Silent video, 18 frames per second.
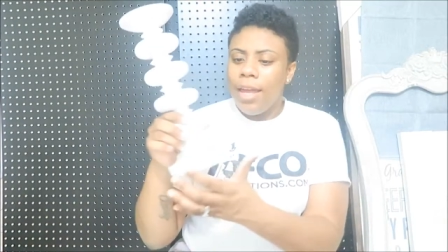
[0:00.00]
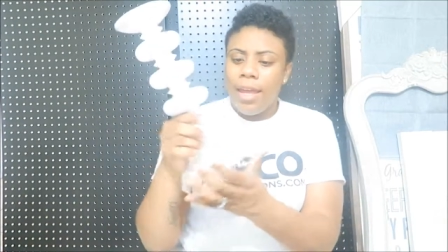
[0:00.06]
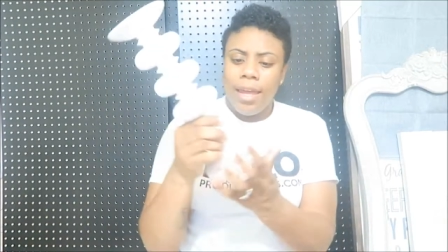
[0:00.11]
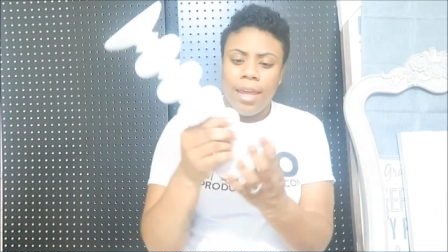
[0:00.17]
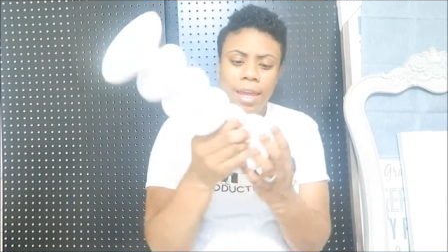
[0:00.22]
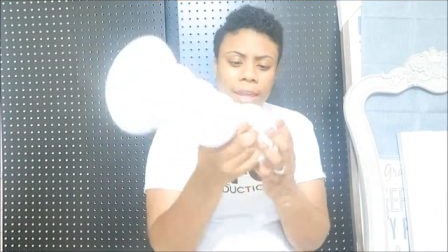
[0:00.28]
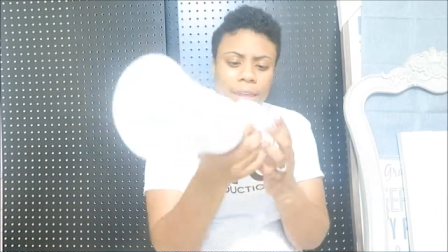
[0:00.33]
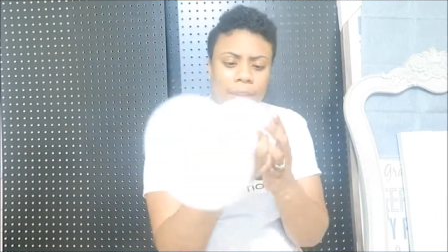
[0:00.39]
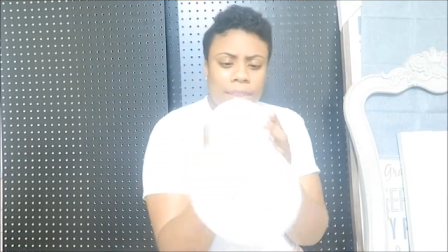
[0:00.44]

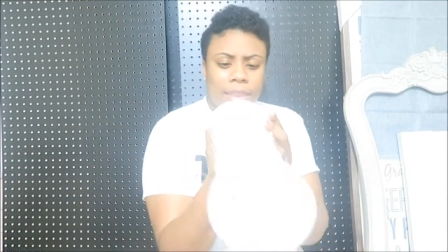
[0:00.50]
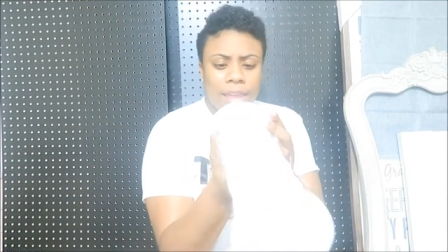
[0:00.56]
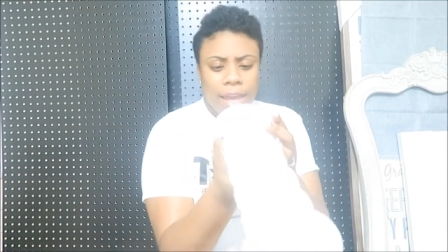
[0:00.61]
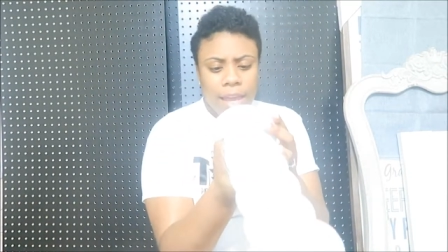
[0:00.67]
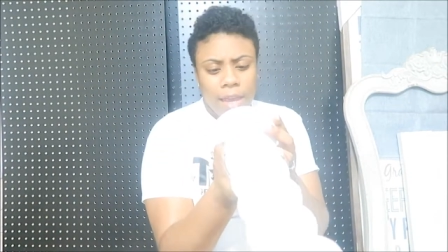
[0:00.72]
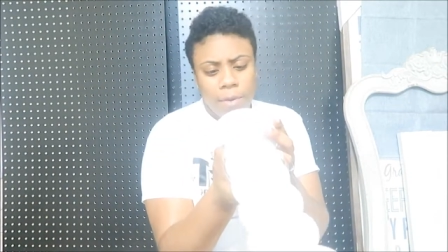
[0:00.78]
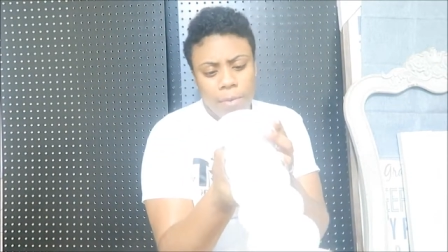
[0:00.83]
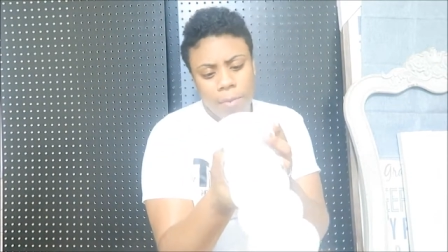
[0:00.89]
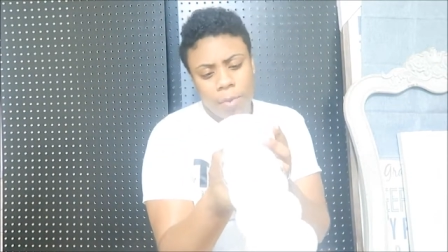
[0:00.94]
and
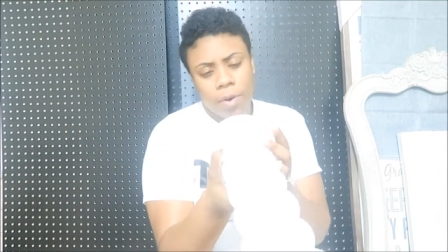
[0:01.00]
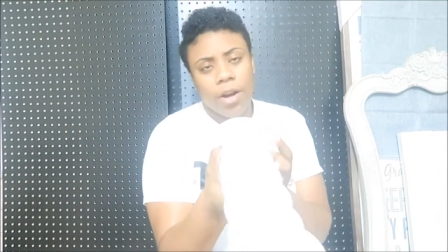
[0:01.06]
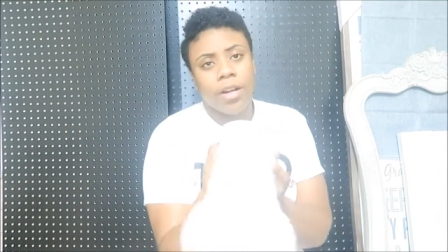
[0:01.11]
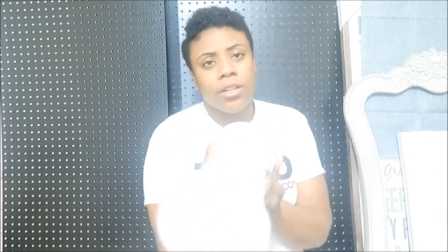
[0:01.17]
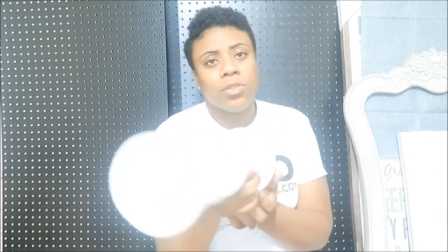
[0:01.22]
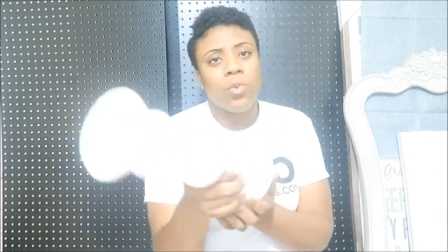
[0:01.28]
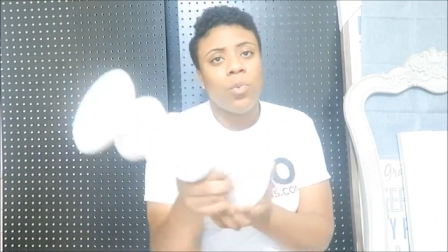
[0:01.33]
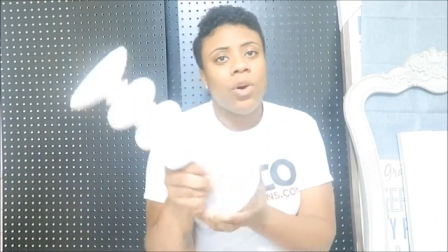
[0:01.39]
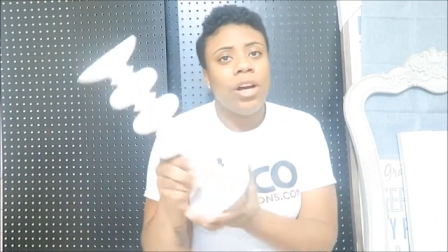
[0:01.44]
they
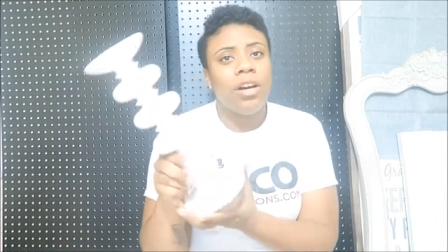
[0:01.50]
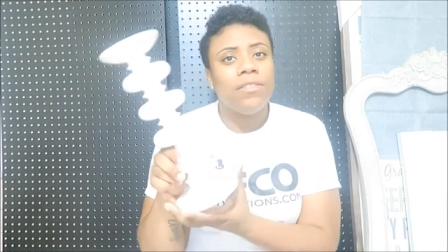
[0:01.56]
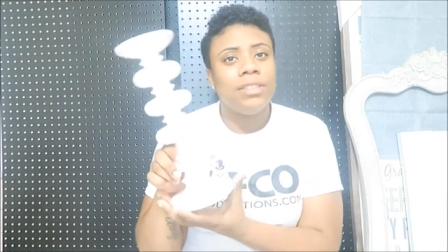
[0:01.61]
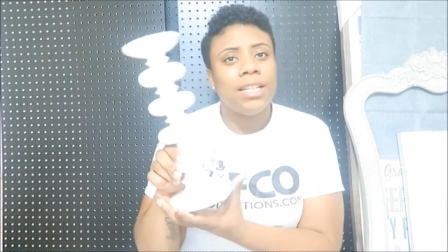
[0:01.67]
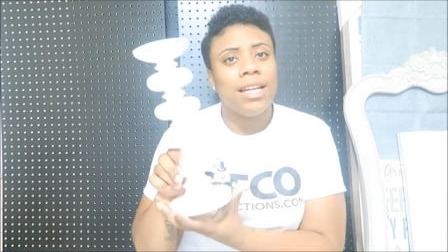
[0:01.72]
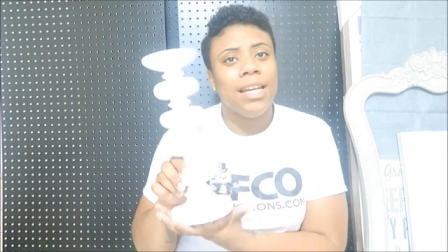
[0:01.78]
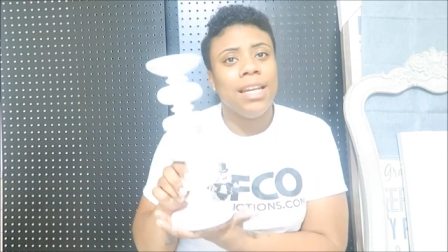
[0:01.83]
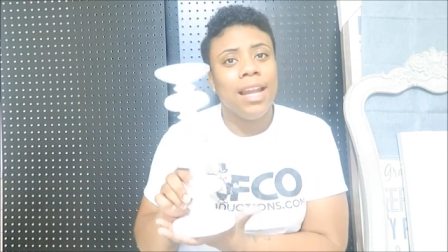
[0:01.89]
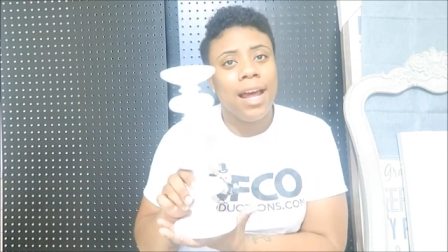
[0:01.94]
were
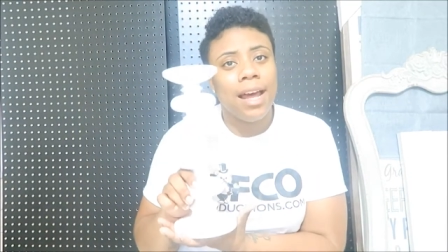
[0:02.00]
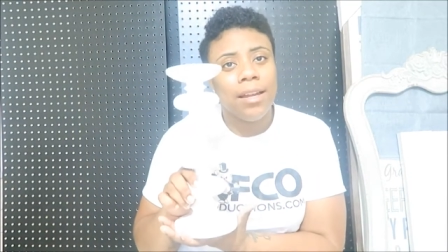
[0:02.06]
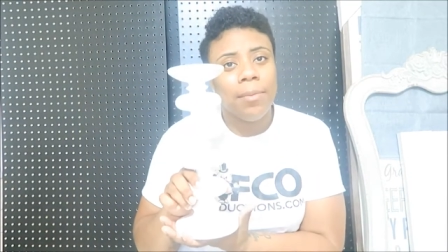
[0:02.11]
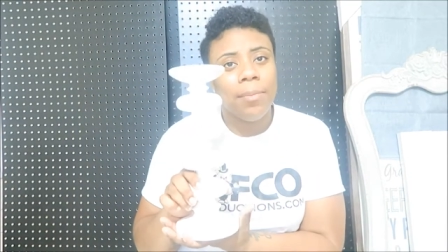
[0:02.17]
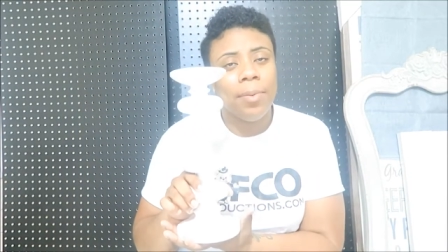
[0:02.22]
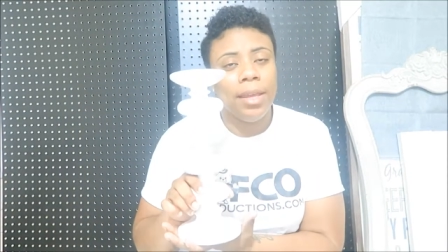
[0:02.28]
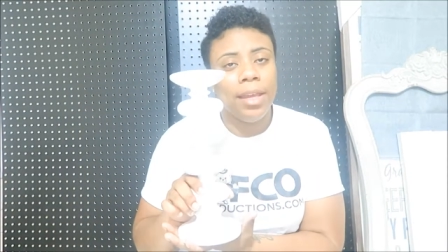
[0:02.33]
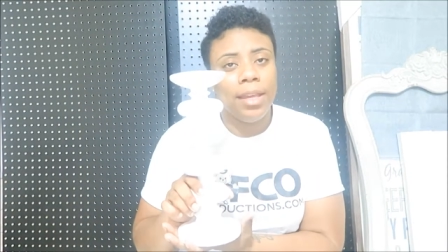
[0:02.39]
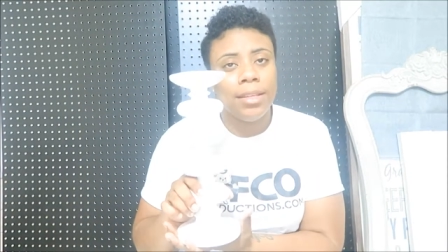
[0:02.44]
$12.99
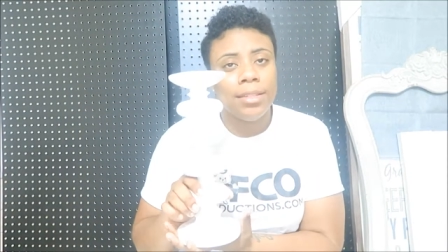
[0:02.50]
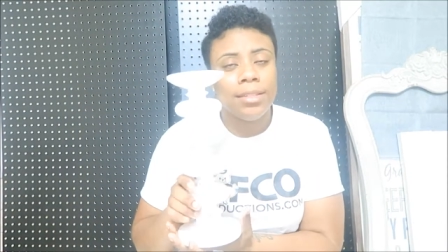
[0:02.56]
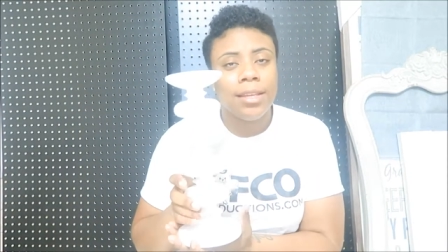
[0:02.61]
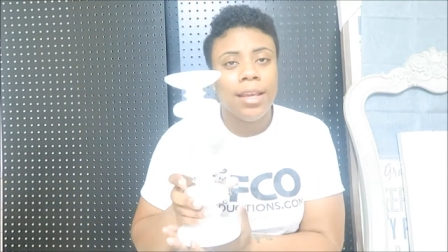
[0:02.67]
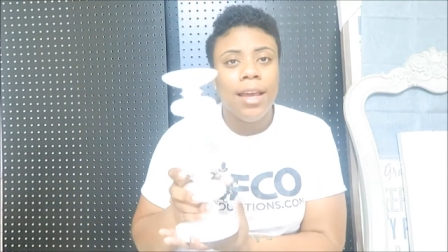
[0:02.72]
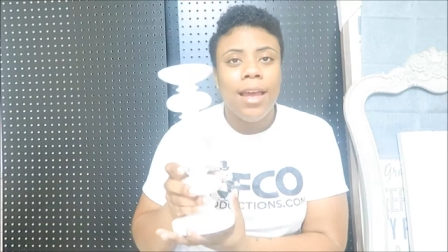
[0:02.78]
a piece.